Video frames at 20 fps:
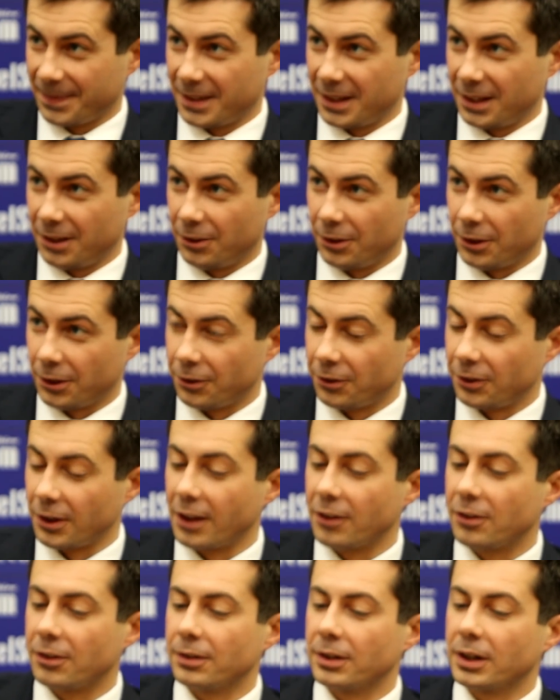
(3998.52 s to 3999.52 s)
is the
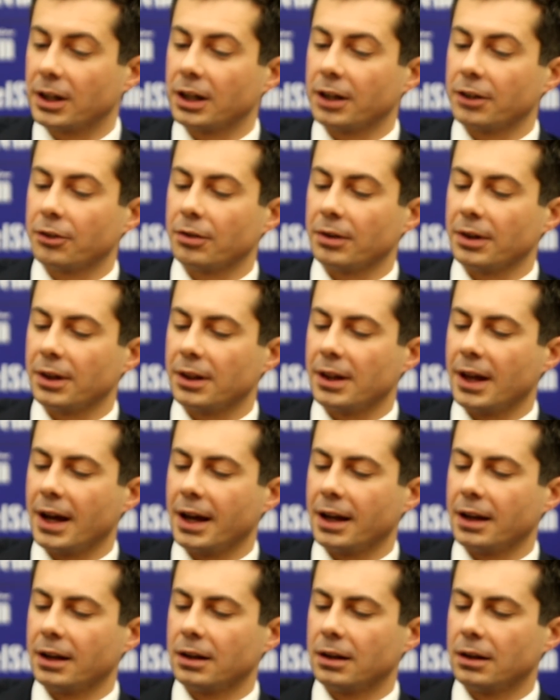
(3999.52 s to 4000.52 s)
sense of a country
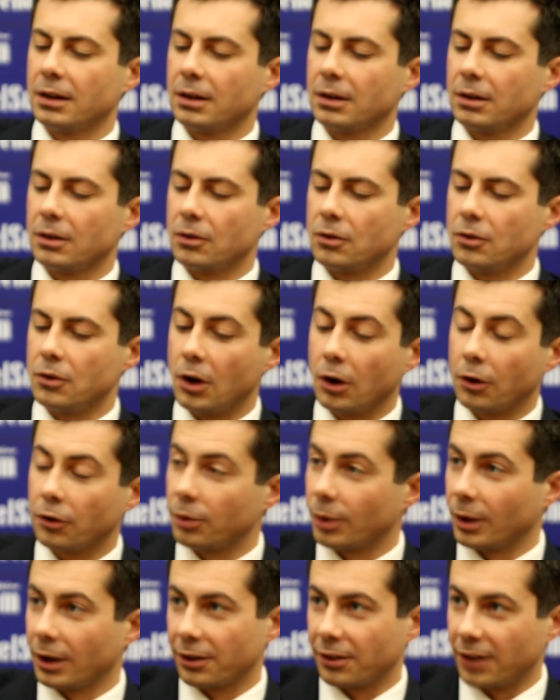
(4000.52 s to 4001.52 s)
that
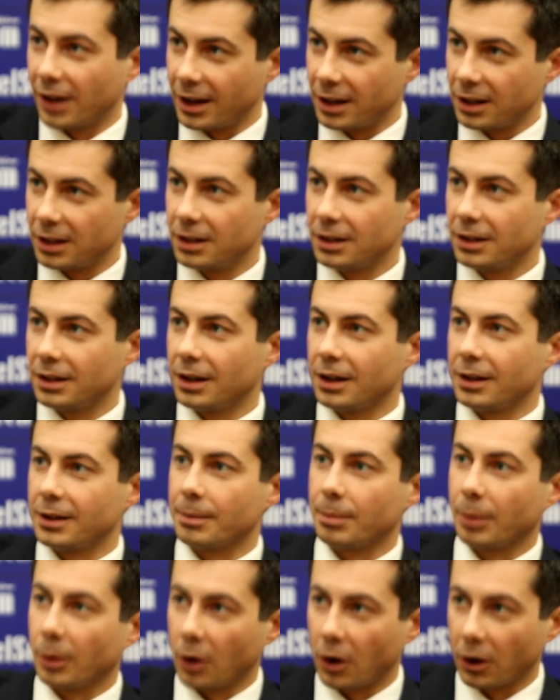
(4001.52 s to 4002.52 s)
knows where it's headed and
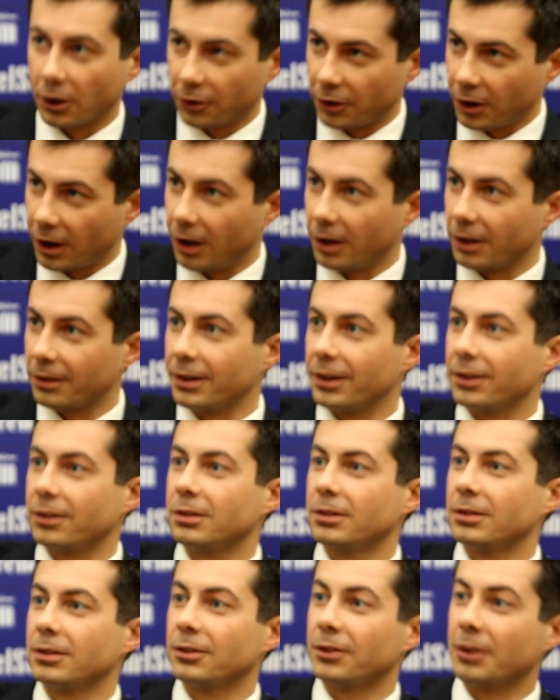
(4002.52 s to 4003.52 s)
that belongs to all of
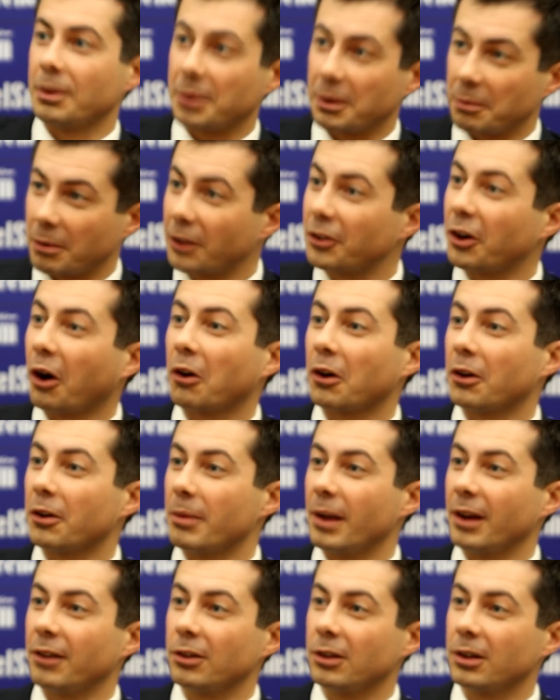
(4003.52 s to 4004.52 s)
us. Something much harder to
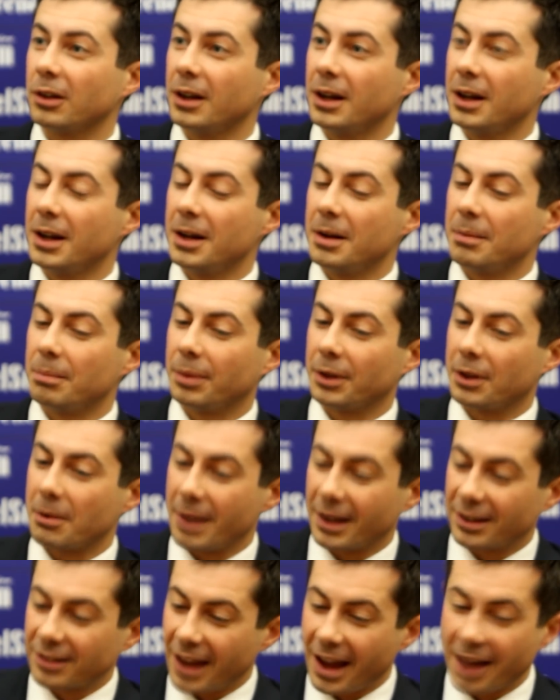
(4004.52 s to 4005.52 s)
measure, but that
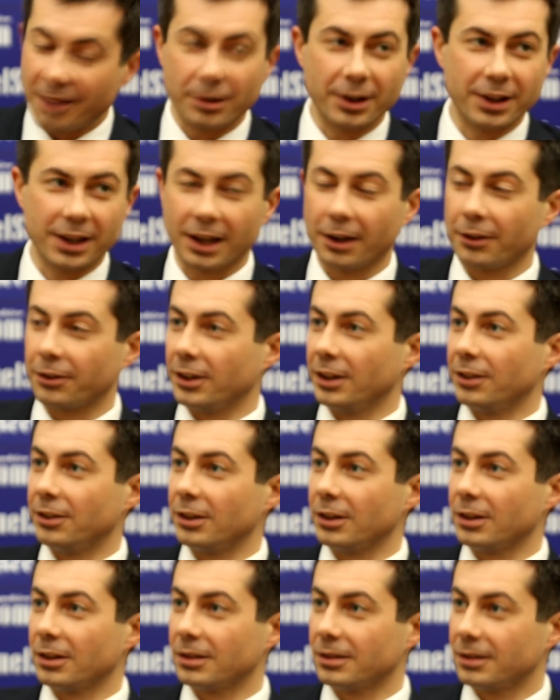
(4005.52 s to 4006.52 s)
makes everything else
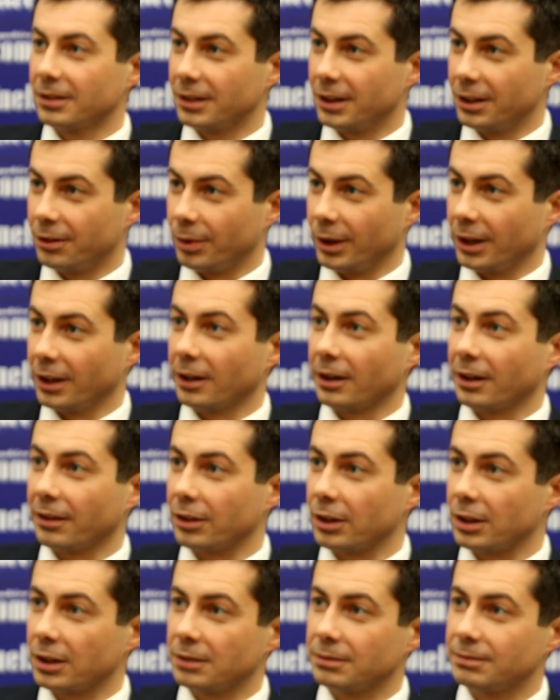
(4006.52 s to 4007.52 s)
easier if we can
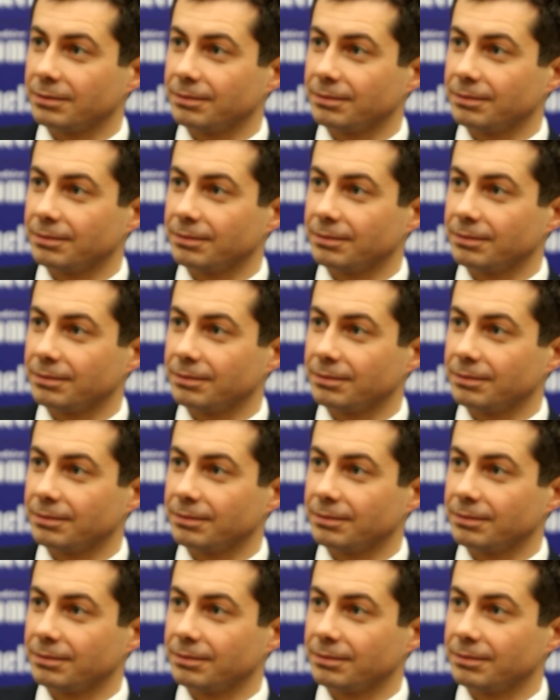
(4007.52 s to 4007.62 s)
deliver it.